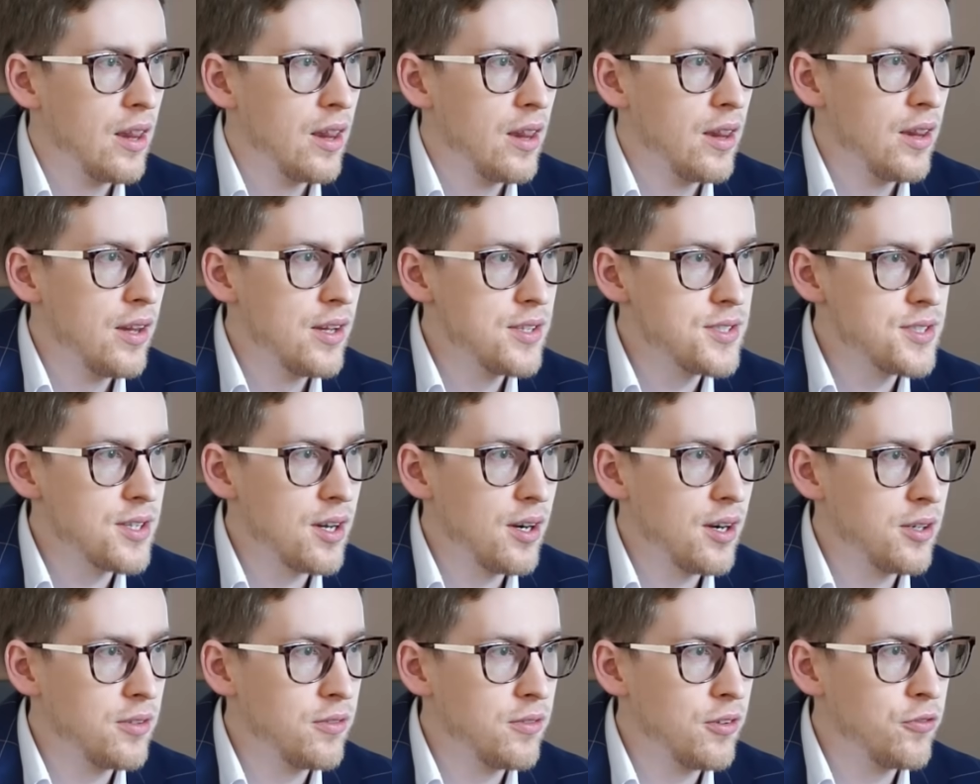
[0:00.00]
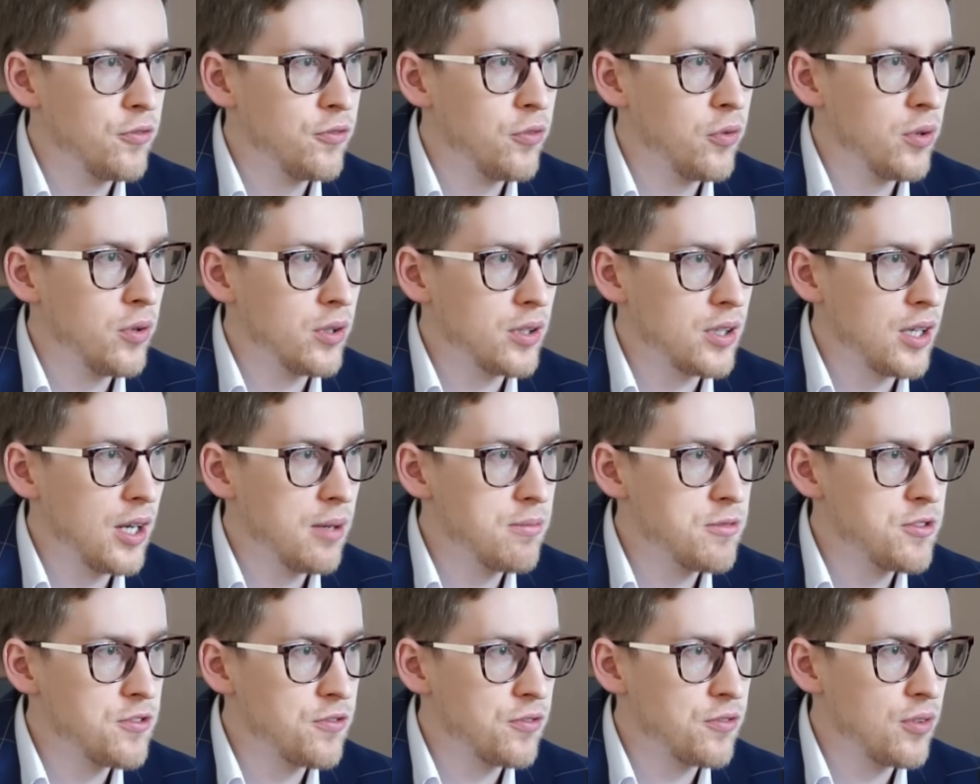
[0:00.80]
This Hardware 4
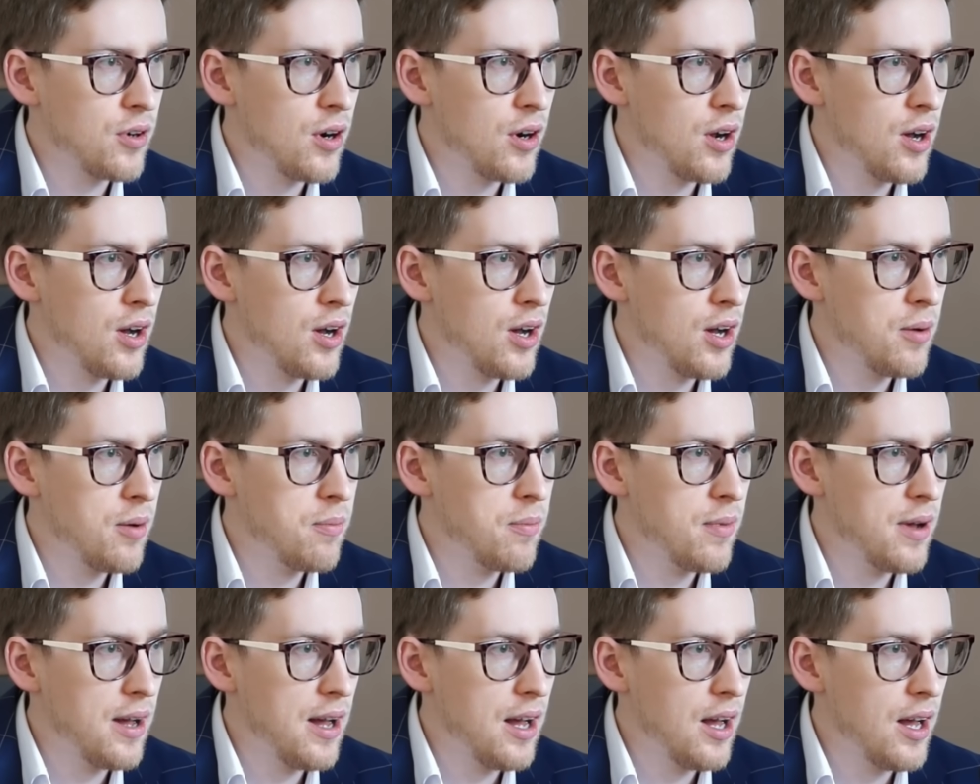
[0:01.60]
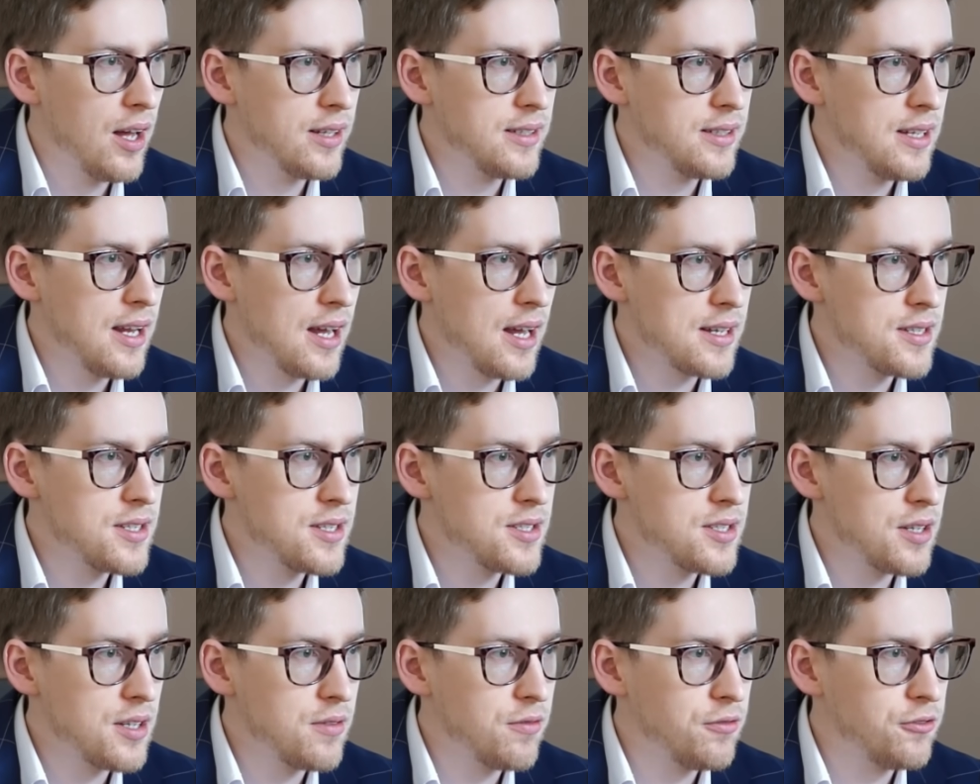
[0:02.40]
comes from
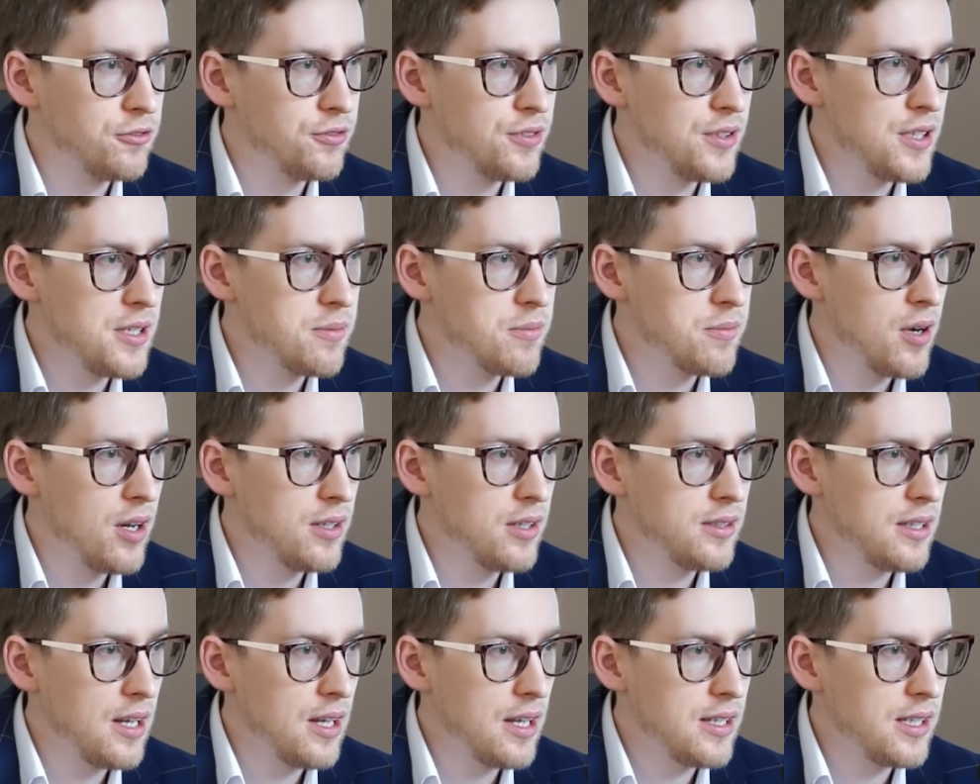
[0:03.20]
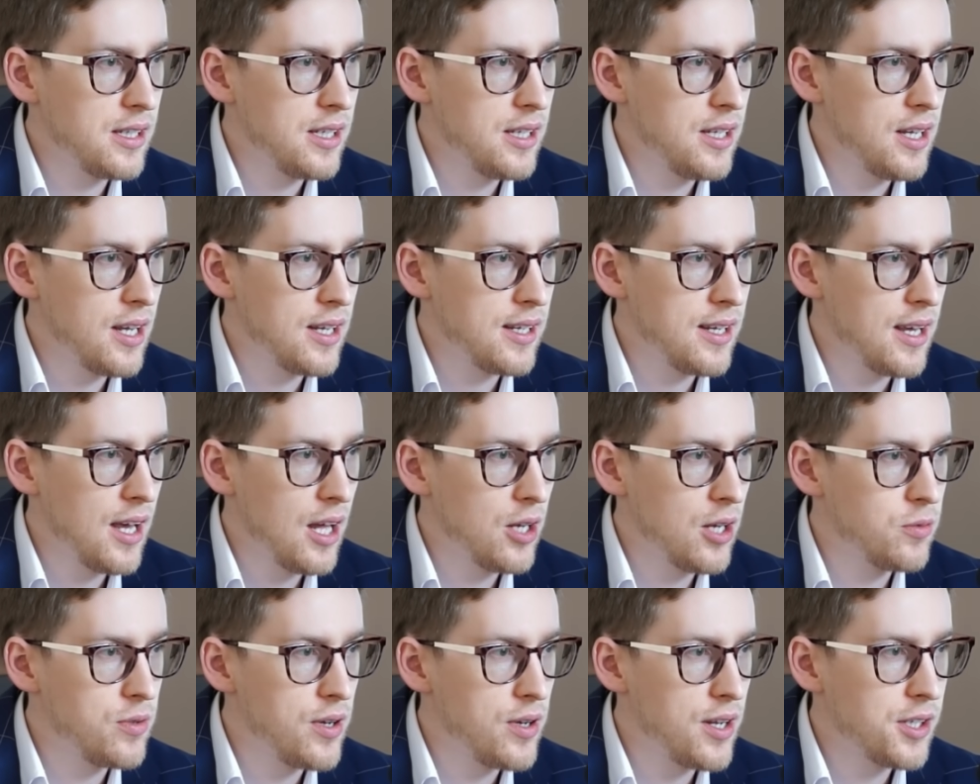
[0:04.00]
Texas and Fremont, and he
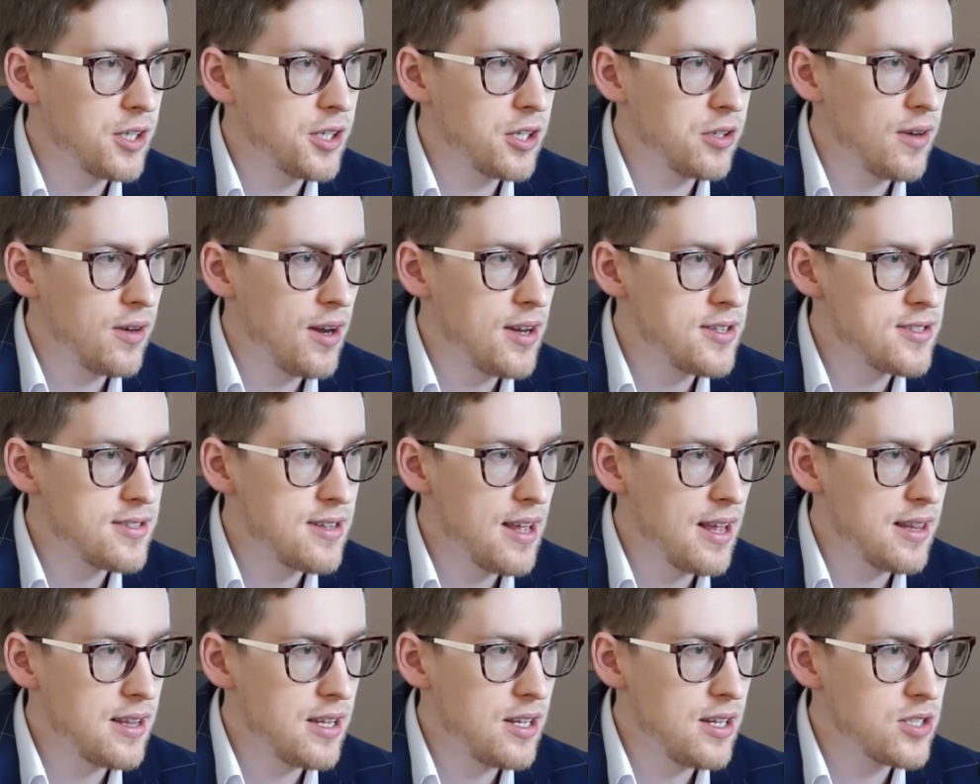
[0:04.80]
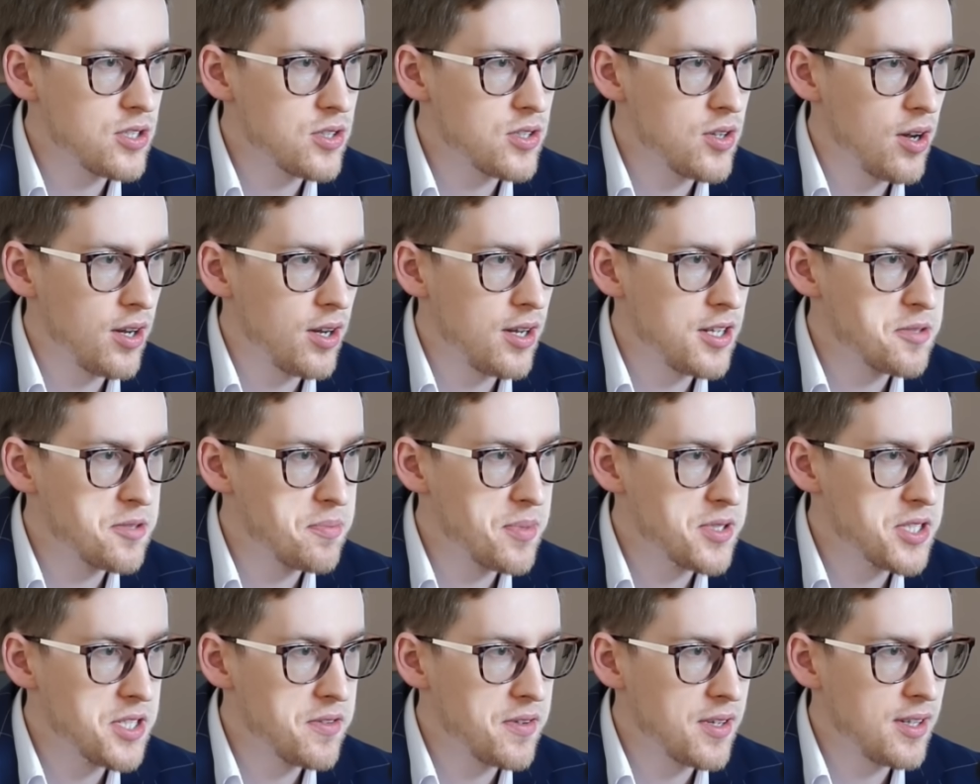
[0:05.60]
again reiterates that he's talking
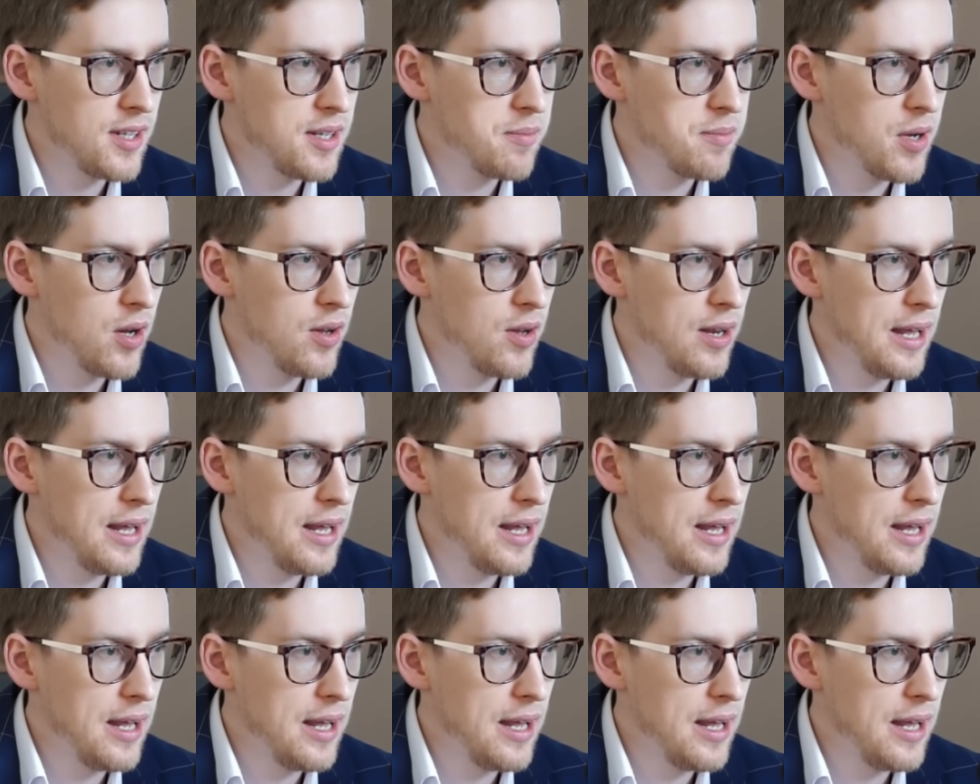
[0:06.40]
specifically about